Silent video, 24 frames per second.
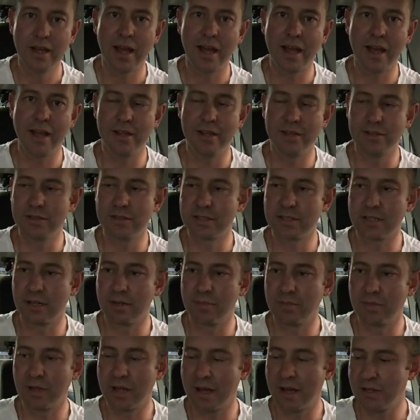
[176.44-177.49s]
And
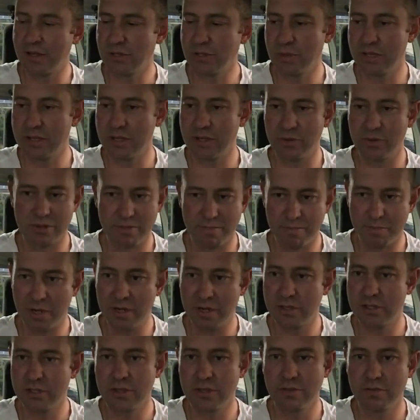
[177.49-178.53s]
last week there was a
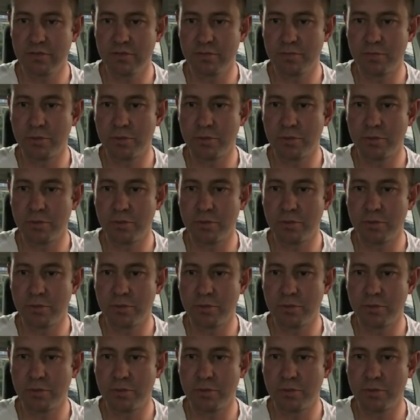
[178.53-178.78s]
bunch of